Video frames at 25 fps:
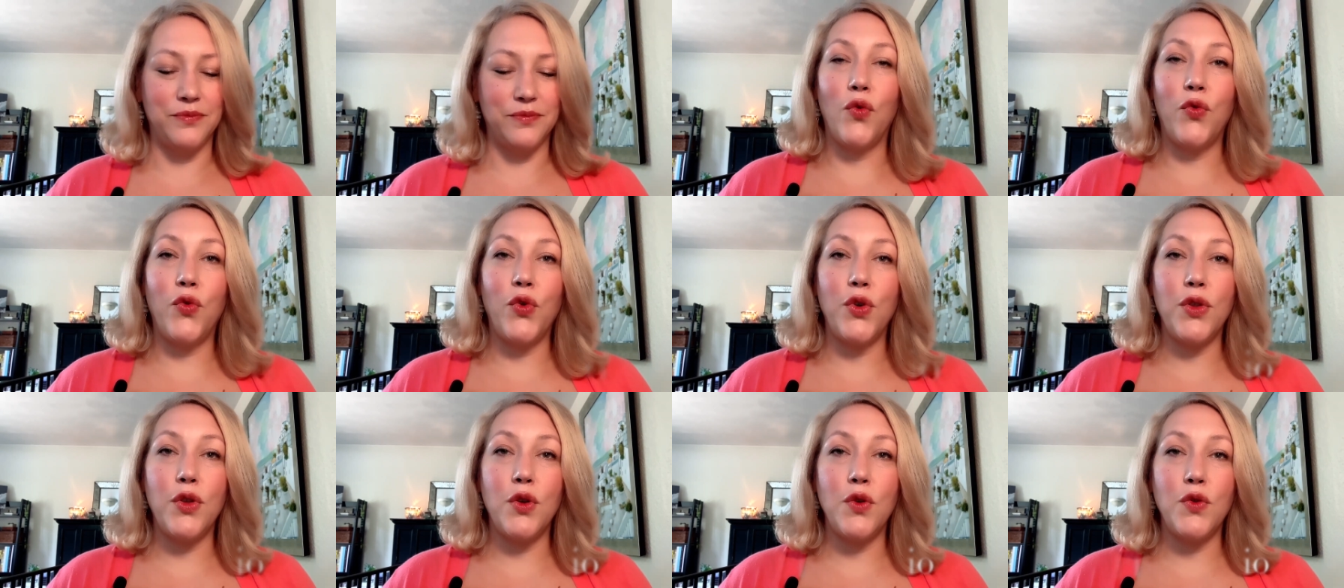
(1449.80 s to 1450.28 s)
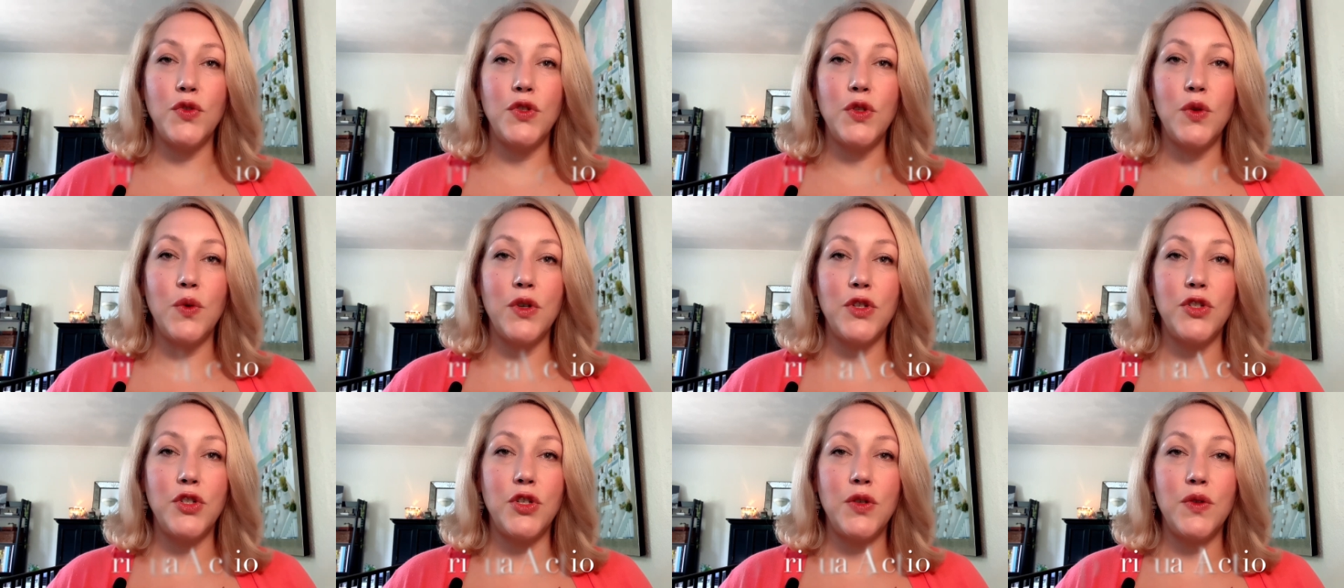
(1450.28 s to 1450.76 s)
For those who
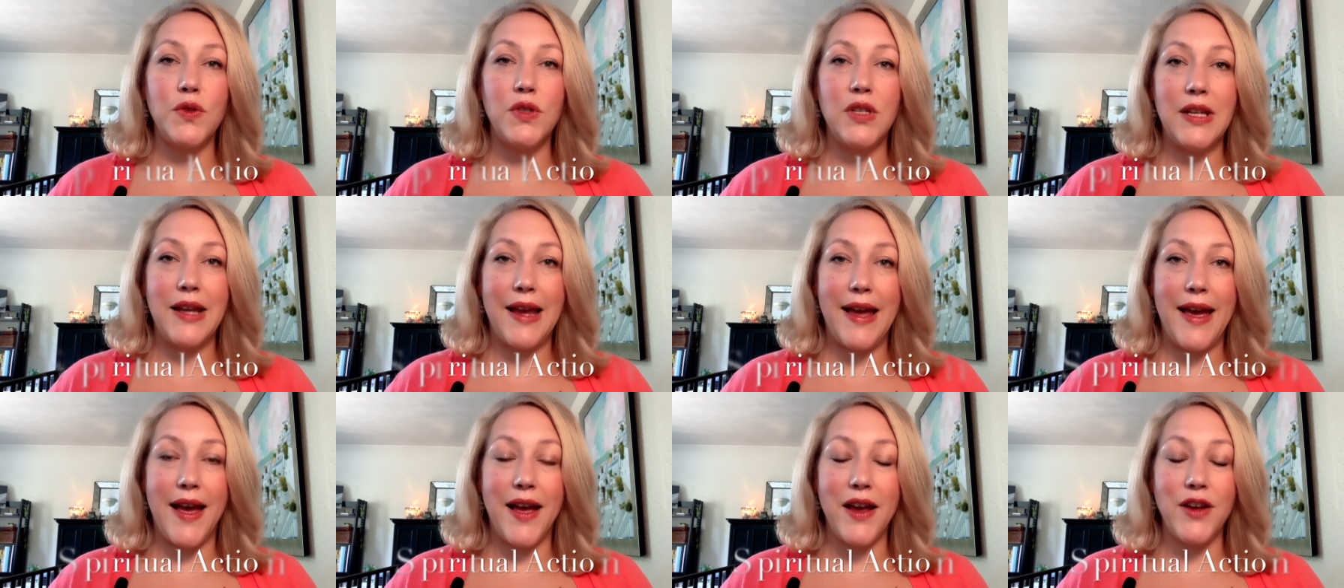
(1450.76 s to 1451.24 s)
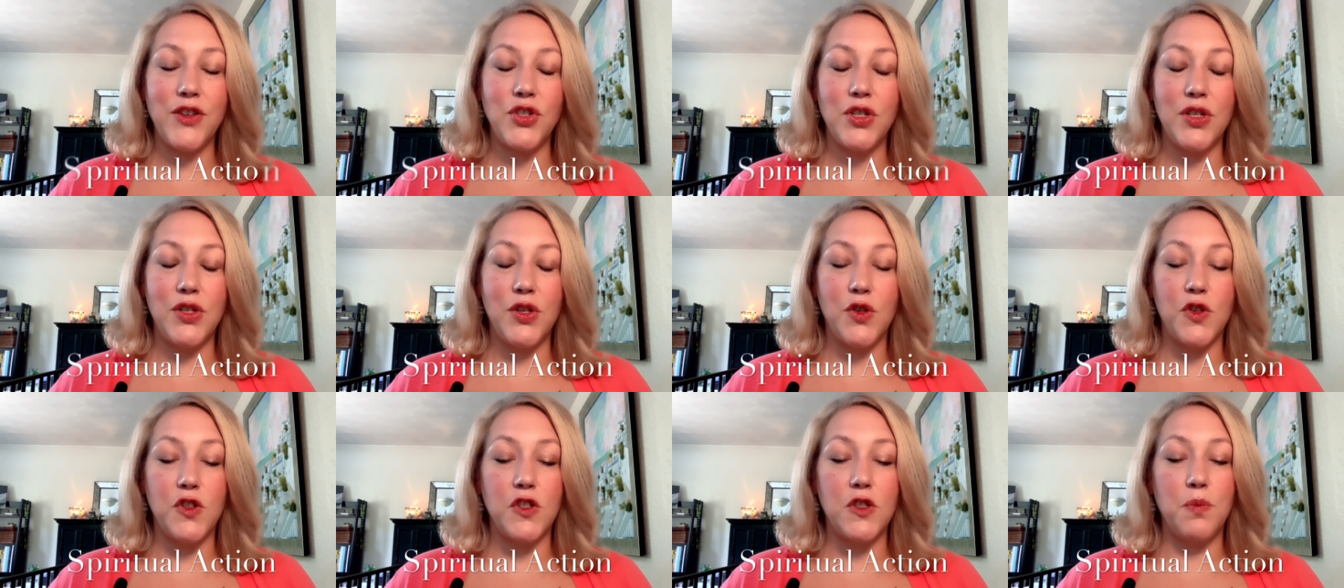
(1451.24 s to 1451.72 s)
are choosing
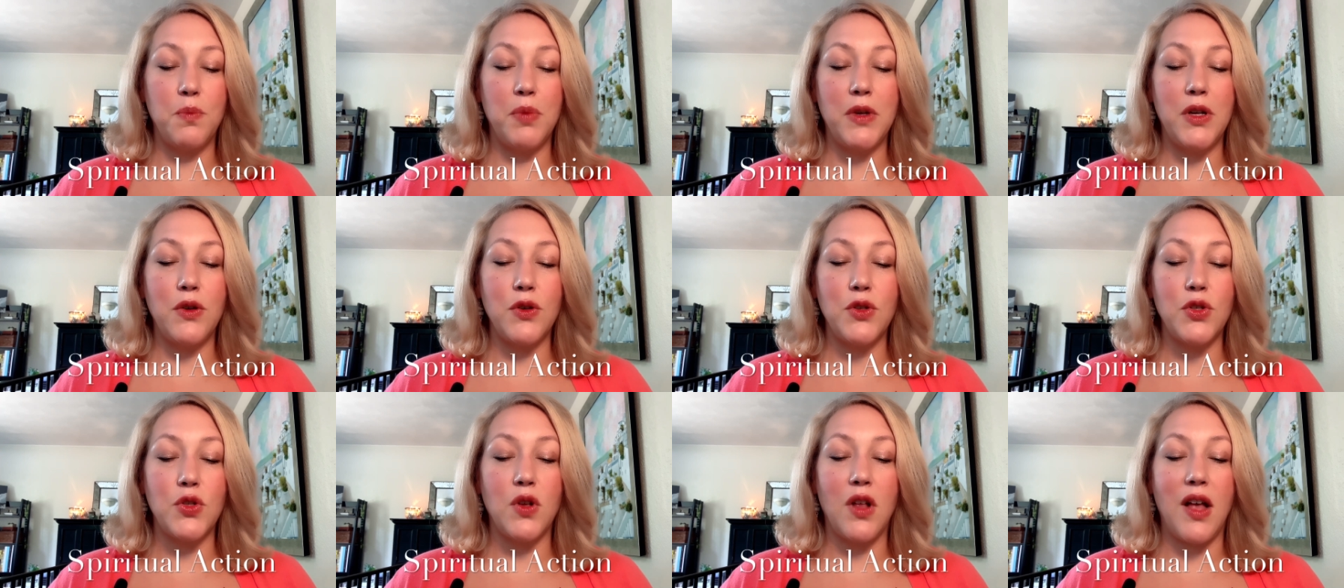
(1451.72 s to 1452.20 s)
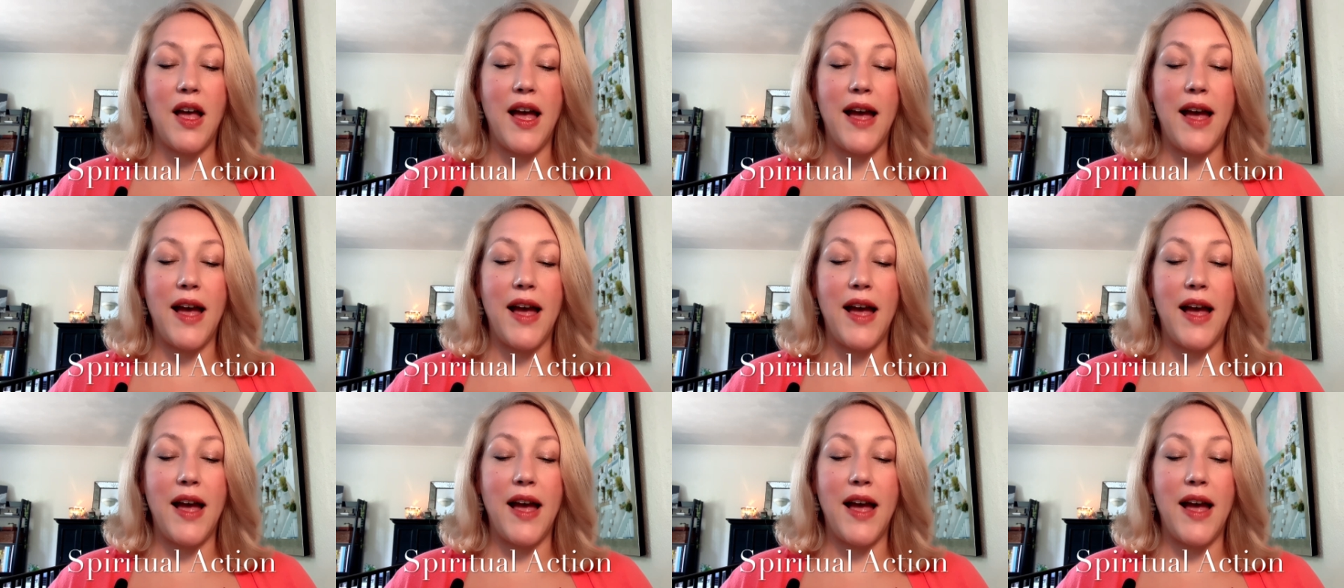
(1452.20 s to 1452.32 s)
action, your spiritual